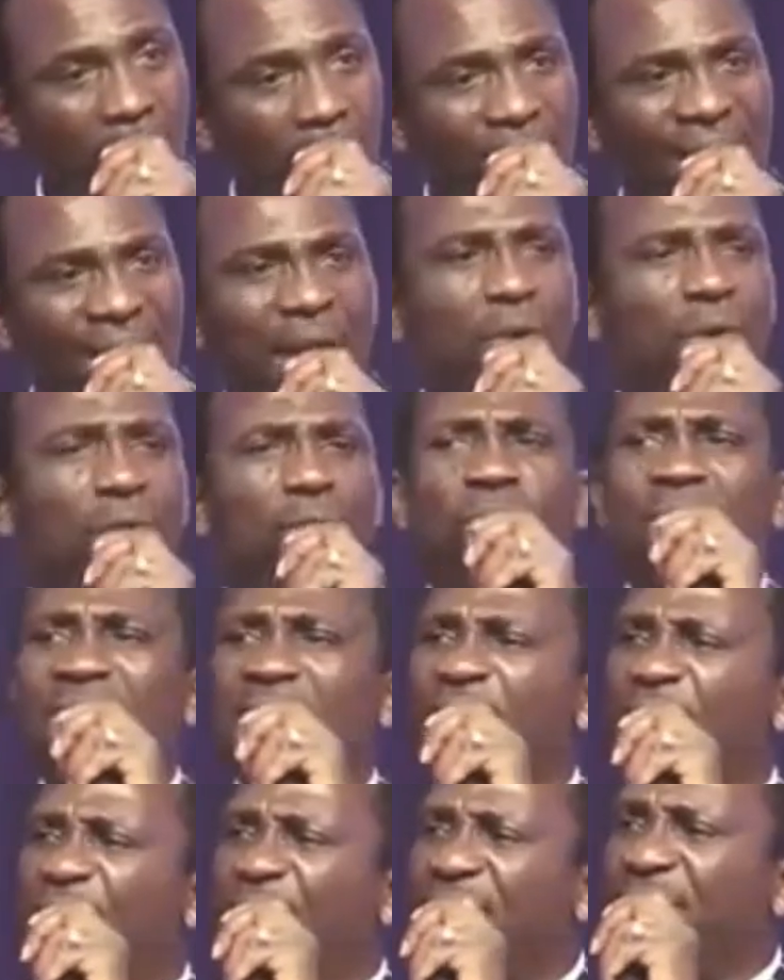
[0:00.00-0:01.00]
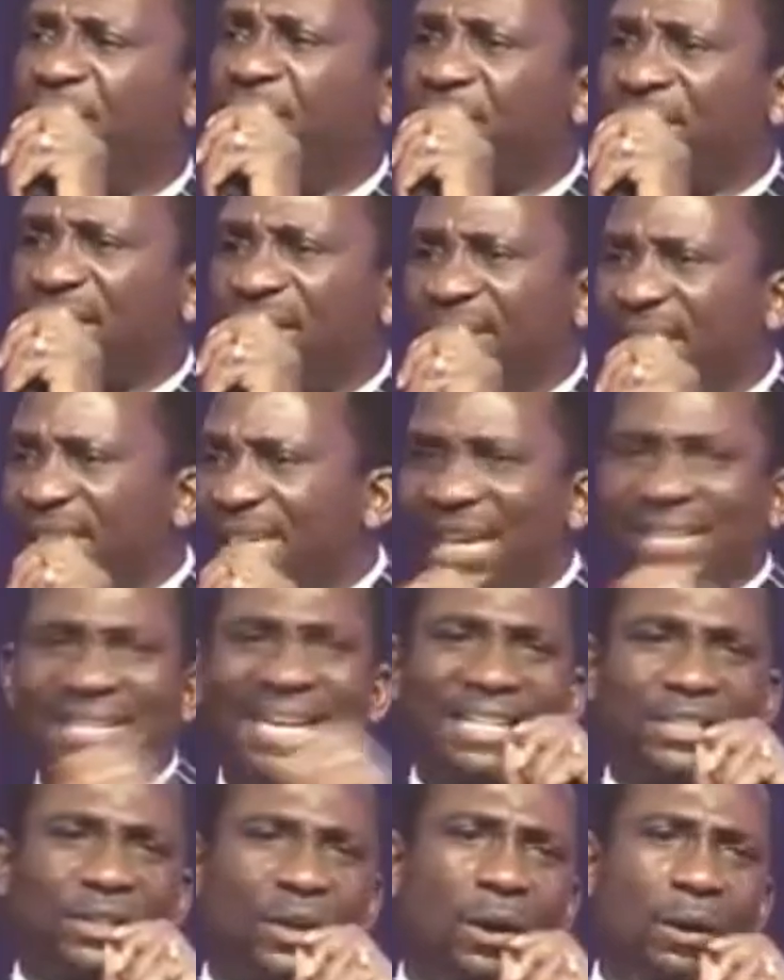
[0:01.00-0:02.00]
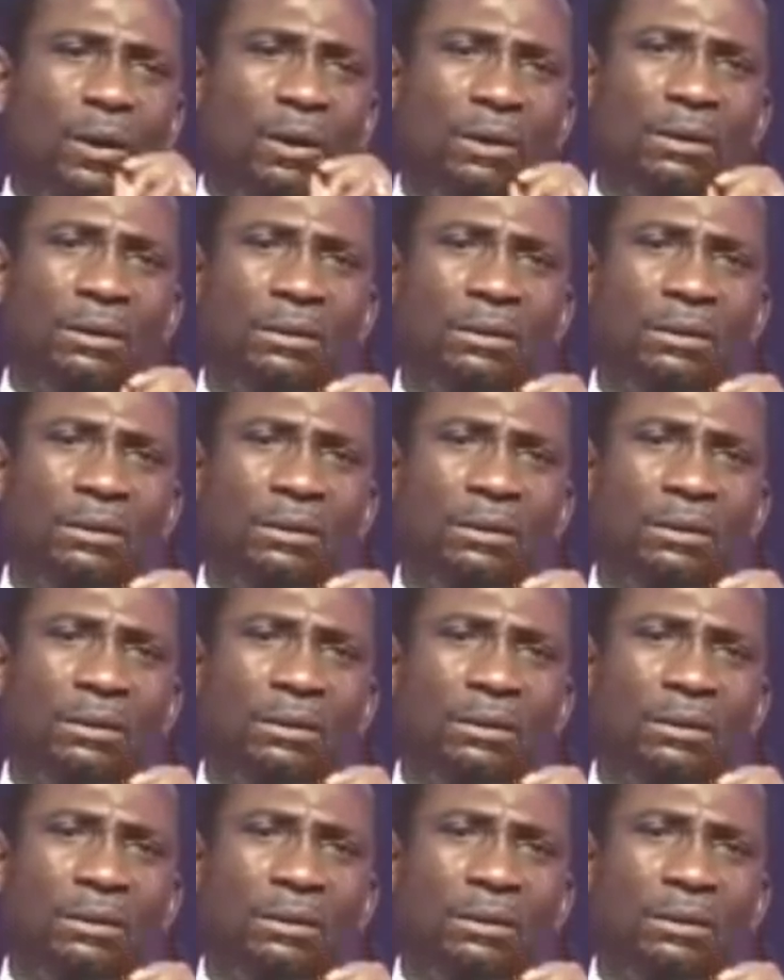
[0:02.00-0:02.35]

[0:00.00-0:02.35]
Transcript: thou good and faithful servant. That's all.